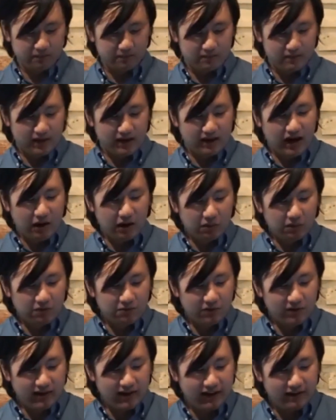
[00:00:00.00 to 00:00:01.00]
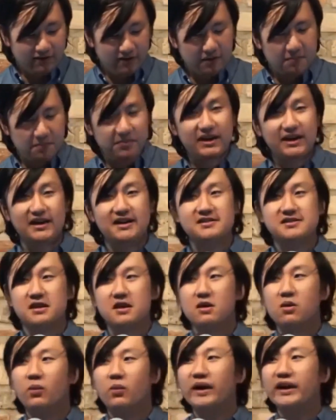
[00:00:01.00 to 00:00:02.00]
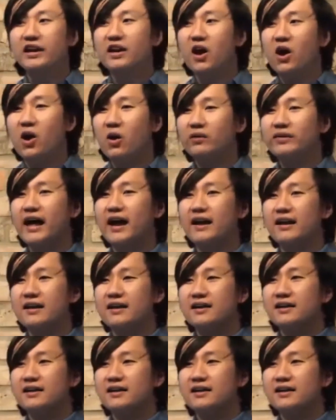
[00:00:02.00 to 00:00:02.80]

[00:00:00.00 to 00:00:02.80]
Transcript: that God would forgive him, because we know that